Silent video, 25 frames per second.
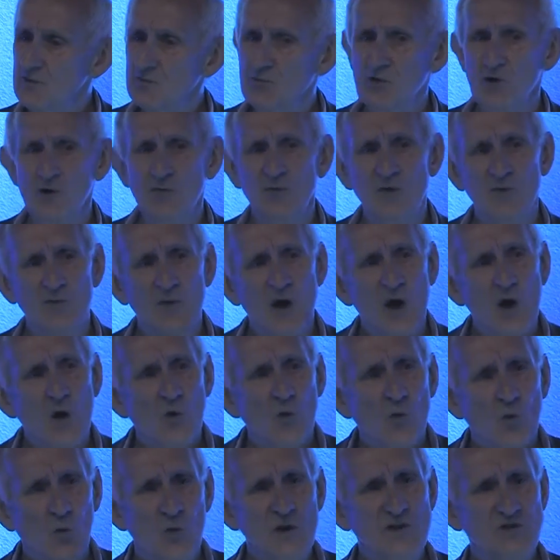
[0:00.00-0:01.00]
problem
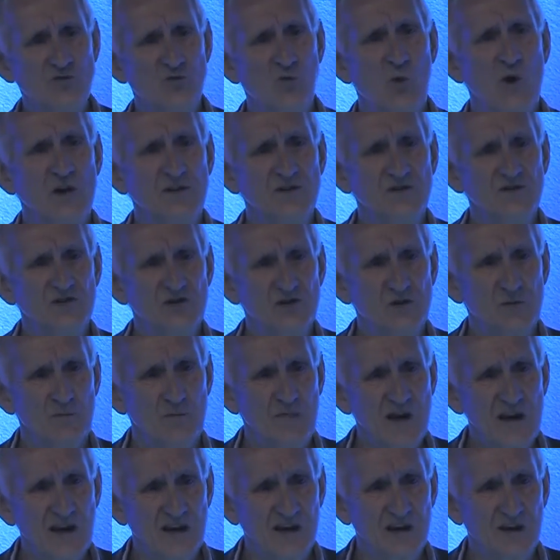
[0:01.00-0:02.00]
which ones to
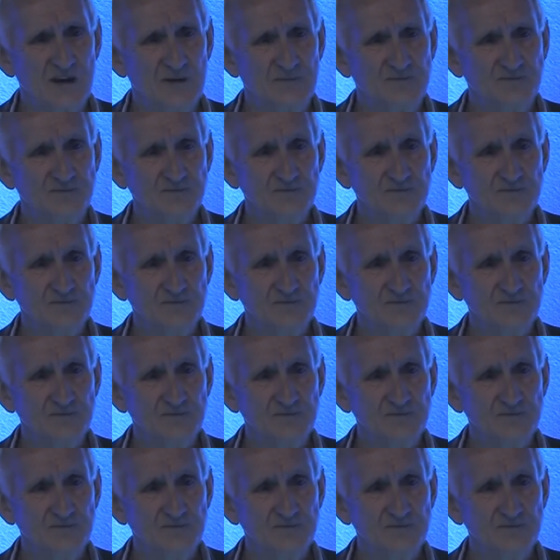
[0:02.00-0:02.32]
make.